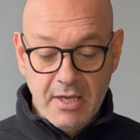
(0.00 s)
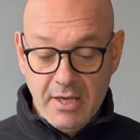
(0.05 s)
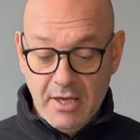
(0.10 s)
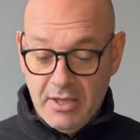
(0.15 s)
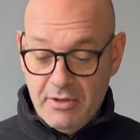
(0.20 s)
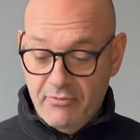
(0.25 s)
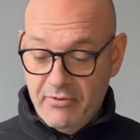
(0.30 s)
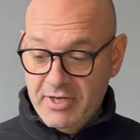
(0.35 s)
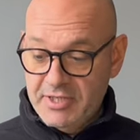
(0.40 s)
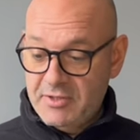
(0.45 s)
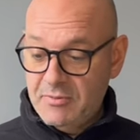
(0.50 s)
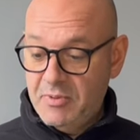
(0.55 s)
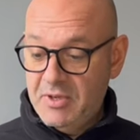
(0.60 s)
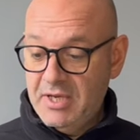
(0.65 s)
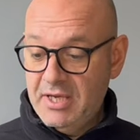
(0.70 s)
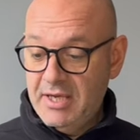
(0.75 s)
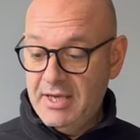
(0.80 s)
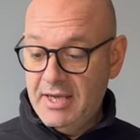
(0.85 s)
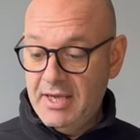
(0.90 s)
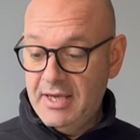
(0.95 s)
the recipe
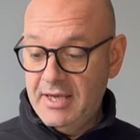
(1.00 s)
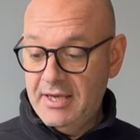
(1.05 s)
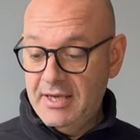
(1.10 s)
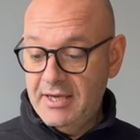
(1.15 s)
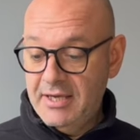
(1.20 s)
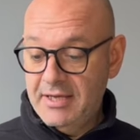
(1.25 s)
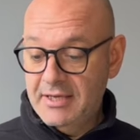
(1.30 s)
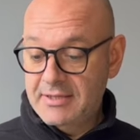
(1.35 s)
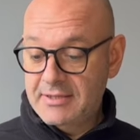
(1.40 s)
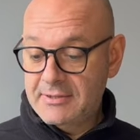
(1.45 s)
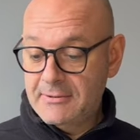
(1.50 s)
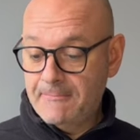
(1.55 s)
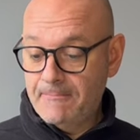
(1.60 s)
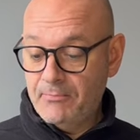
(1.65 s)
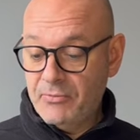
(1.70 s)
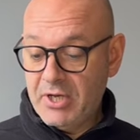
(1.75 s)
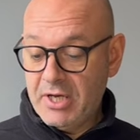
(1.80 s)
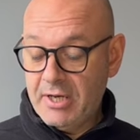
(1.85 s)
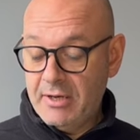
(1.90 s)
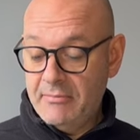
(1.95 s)
is
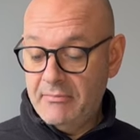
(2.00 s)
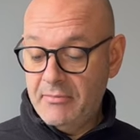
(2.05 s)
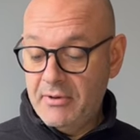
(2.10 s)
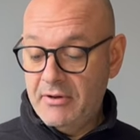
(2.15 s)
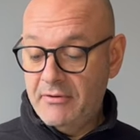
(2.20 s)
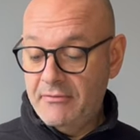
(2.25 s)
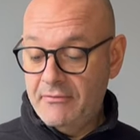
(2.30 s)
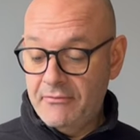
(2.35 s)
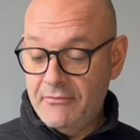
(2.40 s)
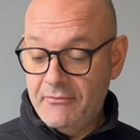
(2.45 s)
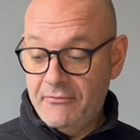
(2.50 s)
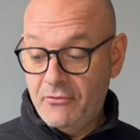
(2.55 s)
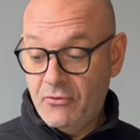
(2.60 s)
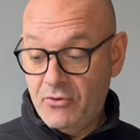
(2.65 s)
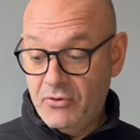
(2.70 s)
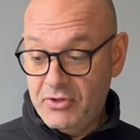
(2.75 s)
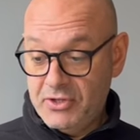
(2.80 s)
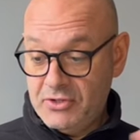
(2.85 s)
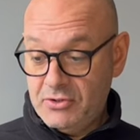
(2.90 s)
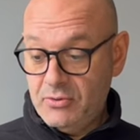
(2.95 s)
um,
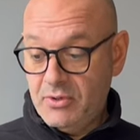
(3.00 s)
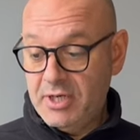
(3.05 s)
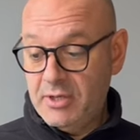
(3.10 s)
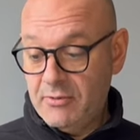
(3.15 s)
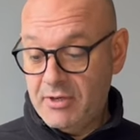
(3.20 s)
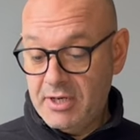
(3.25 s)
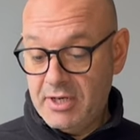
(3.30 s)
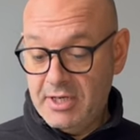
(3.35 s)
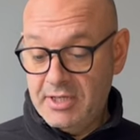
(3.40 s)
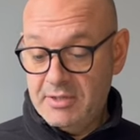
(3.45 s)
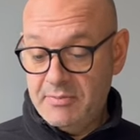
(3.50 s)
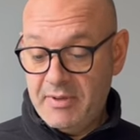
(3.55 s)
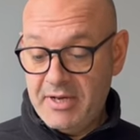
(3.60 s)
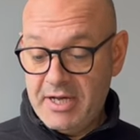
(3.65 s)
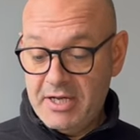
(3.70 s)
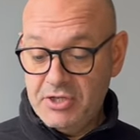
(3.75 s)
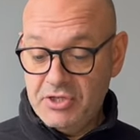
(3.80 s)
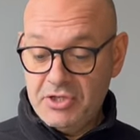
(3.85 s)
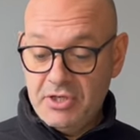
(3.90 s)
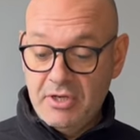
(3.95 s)
for this 21 litre
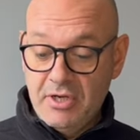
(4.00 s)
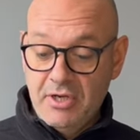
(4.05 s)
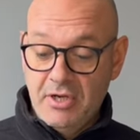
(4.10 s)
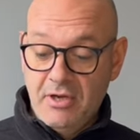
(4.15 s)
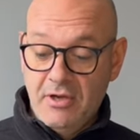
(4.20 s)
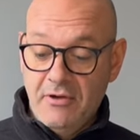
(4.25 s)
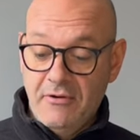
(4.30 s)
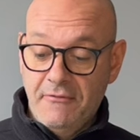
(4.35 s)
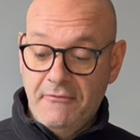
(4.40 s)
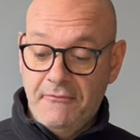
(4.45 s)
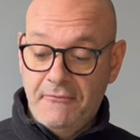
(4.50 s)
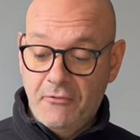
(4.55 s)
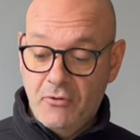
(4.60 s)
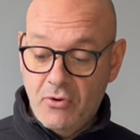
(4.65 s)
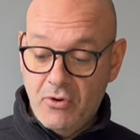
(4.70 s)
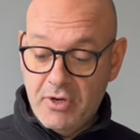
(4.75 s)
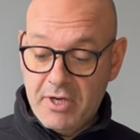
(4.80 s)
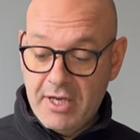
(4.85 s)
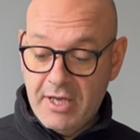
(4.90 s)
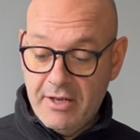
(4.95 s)
batch,
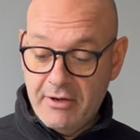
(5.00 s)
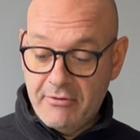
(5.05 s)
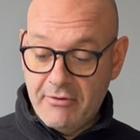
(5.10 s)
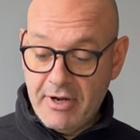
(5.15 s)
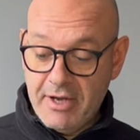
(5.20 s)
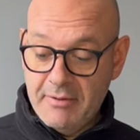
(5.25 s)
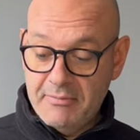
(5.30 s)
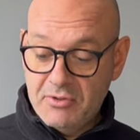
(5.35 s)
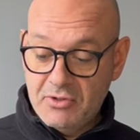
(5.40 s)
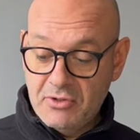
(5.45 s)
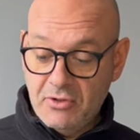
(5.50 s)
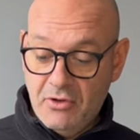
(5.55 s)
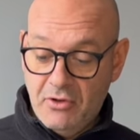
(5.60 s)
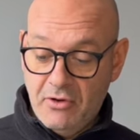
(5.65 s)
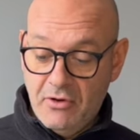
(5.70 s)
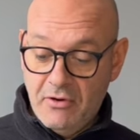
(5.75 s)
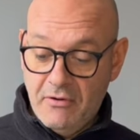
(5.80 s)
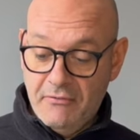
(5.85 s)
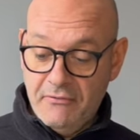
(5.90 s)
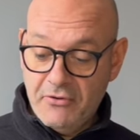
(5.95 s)
four kilograms
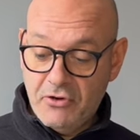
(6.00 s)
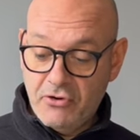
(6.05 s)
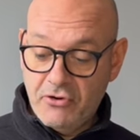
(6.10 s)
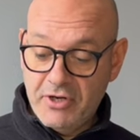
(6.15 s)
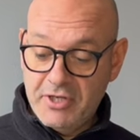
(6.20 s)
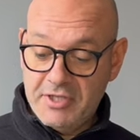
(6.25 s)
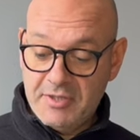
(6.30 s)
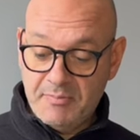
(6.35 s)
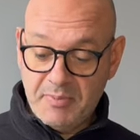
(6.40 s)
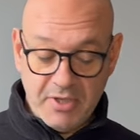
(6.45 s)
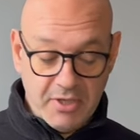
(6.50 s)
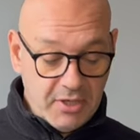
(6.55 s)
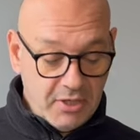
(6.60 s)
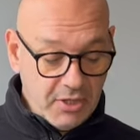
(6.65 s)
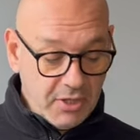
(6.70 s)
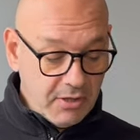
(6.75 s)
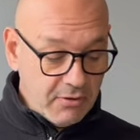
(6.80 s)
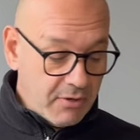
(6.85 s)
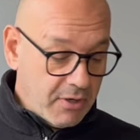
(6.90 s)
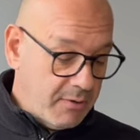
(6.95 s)
of crisp
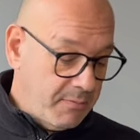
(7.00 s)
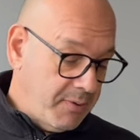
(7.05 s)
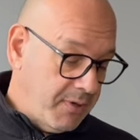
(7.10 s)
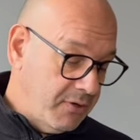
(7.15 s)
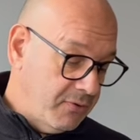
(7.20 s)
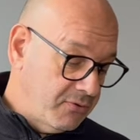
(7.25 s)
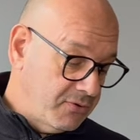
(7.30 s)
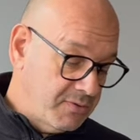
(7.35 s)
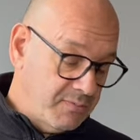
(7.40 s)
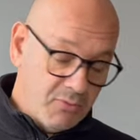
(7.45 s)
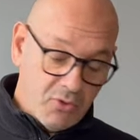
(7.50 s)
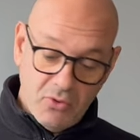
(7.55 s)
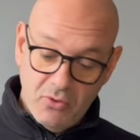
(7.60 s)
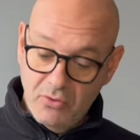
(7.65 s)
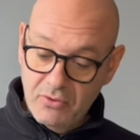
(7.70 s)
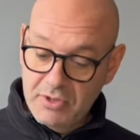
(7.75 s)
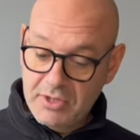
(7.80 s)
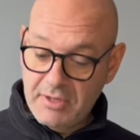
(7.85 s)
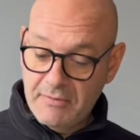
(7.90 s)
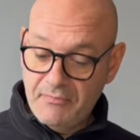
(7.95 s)
Europils
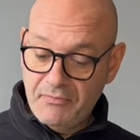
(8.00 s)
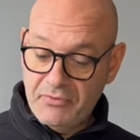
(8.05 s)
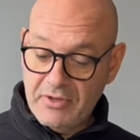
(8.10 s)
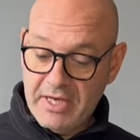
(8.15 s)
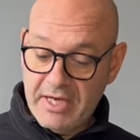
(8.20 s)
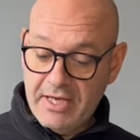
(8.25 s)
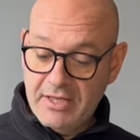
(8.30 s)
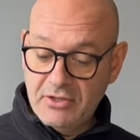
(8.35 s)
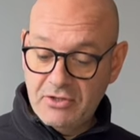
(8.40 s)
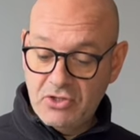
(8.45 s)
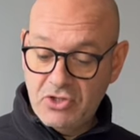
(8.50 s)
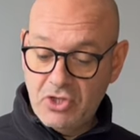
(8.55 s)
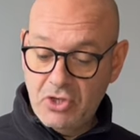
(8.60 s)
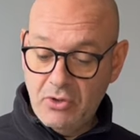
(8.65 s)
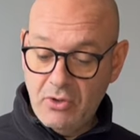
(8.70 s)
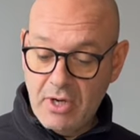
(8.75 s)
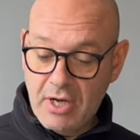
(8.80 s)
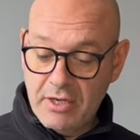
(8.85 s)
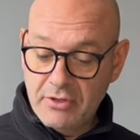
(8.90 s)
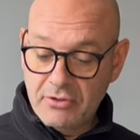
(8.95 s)
malt and
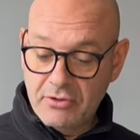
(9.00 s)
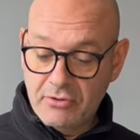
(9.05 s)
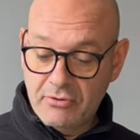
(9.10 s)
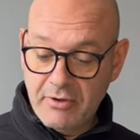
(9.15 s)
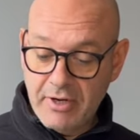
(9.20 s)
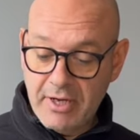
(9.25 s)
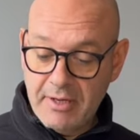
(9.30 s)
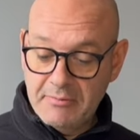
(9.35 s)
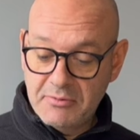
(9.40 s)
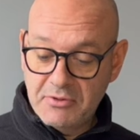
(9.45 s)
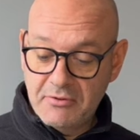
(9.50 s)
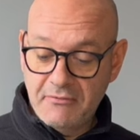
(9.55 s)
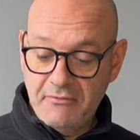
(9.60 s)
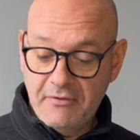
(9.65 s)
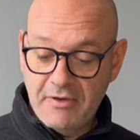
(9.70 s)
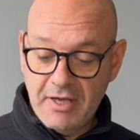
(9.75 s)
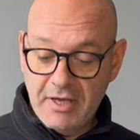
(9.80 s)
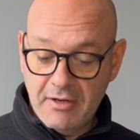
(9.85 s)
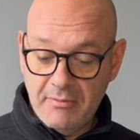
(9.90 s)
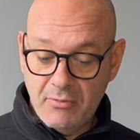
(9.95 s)
200 grams of
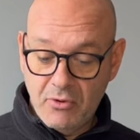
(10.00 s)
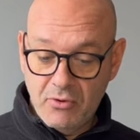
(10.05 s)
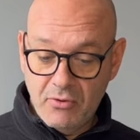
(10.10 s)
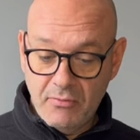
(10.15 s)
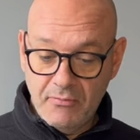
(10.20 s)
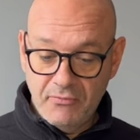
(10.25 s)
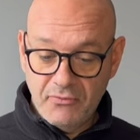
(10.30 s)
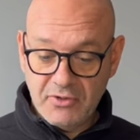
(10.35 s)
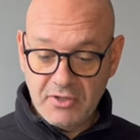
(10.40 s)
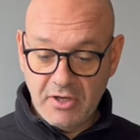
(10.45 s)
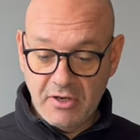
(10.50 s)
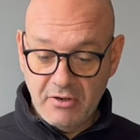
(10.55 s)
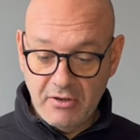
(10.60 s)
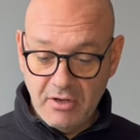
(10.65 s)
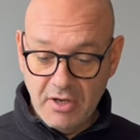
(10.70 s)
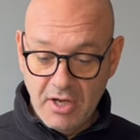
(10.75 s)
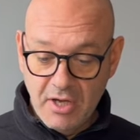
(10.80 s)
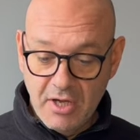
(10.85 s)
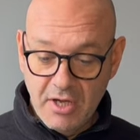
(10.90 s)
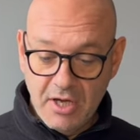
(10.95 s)
Vienna malt. So
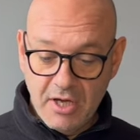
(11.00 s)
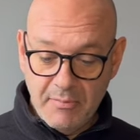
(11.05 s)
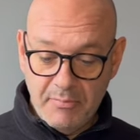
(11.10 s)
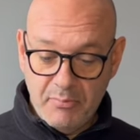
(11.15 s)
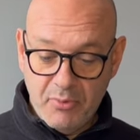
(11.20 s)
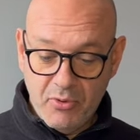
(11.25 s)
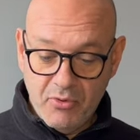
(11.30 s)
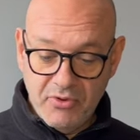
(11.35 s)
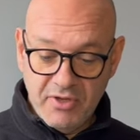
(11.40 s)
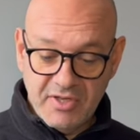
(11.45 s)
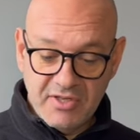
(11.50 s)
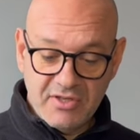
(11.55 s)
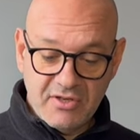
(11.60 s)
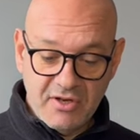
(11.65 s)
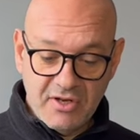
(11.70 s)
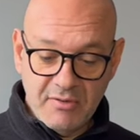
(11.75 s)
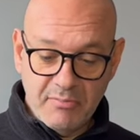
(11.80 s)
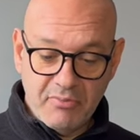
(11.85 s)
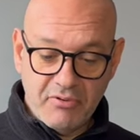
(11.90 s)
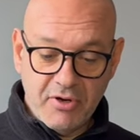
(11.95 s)
I bought this
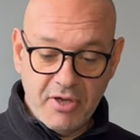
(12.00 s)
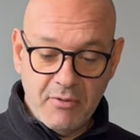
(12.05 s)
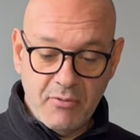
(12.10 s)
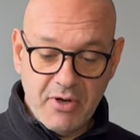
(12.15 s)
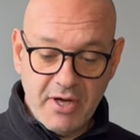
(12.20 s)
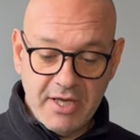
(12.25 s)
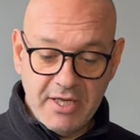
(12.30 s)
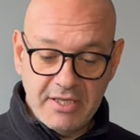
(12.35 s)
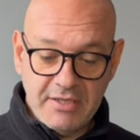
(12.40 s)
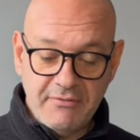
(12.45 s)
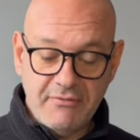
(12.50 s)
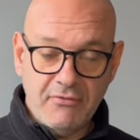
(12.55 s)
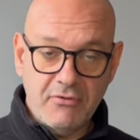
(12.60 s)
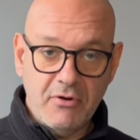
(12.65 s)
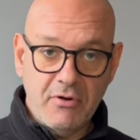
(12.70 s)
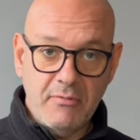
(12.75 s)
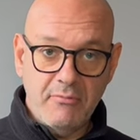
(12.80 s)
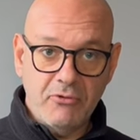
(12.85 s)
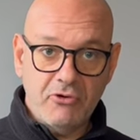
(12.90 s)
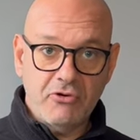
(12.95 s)
kind of pre-weighed
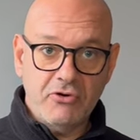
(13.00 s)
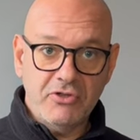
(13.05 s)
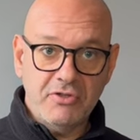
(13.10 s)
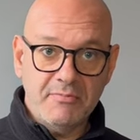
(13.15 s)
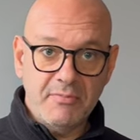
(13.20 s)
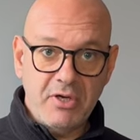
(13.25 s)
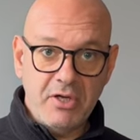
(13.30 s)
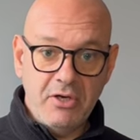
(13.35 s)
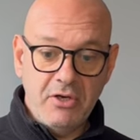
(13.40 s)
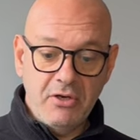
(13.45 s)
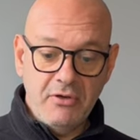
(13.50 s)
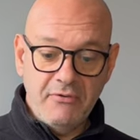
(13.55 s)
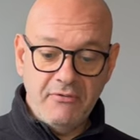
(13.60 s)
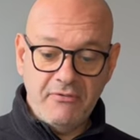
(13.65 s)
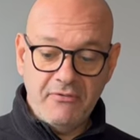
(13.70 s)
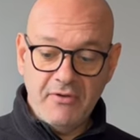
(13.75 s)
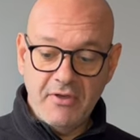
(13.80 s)
from Crossmyloof.